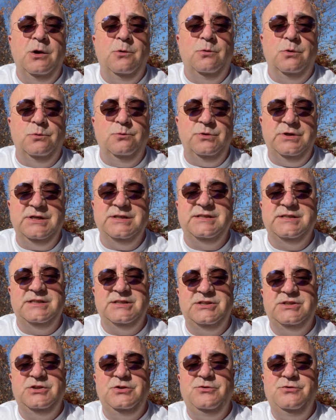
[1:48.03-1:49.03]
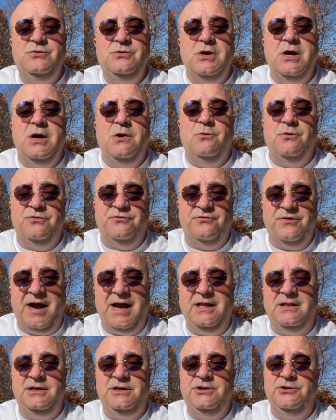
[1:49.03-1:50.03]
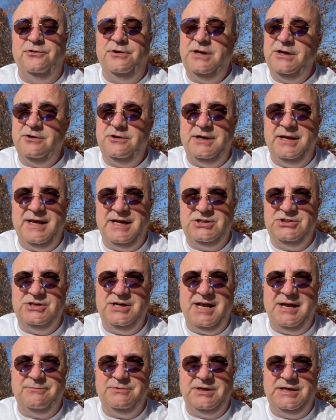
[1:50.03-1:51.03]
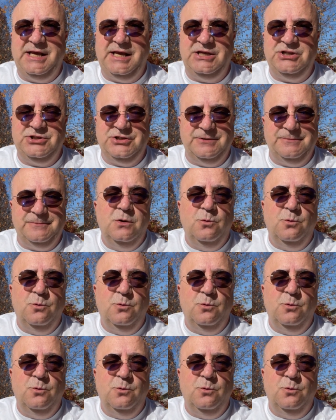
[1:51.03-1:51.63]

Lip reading: when we assist you with filing your interconnection application.